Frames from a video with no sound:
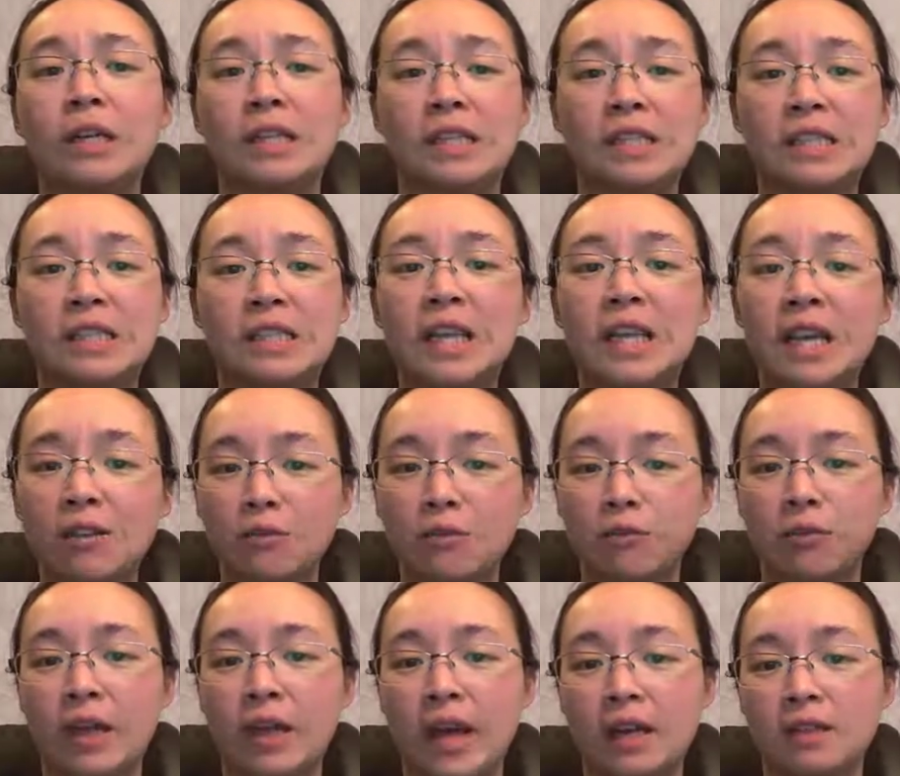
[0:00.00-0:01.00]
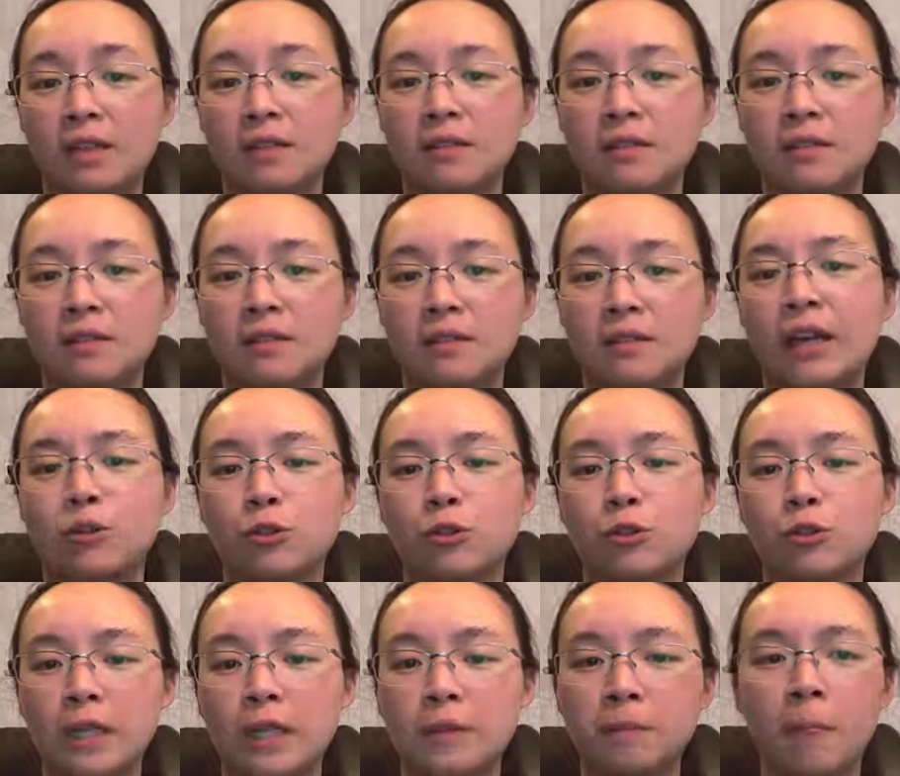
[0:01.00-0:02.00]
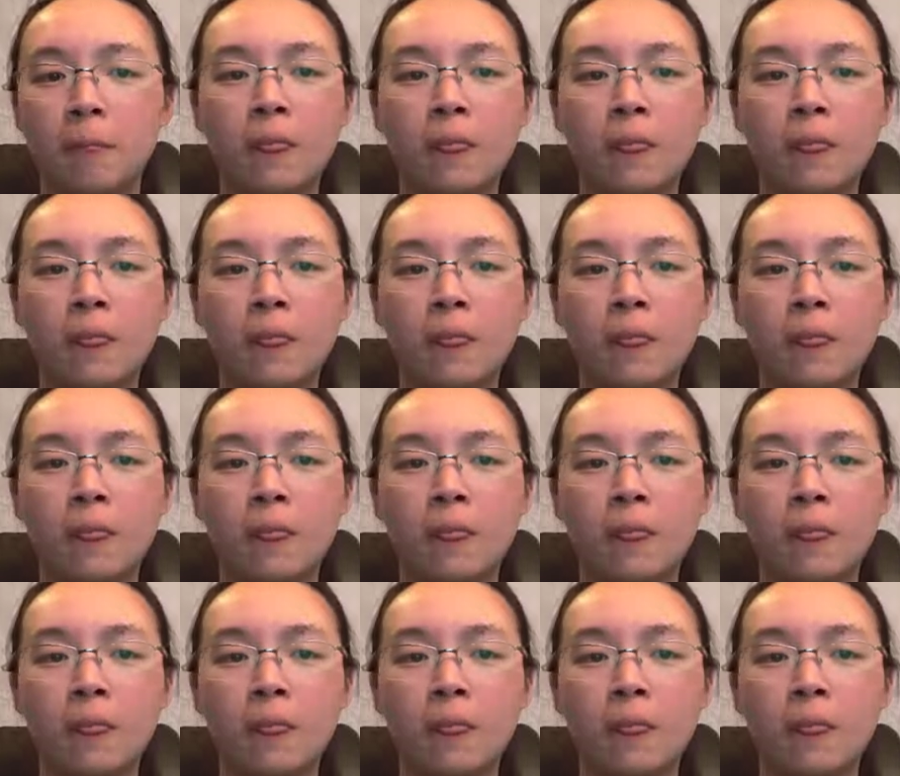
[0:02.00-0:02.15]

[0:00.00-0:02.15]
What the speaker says: stay flat naturally?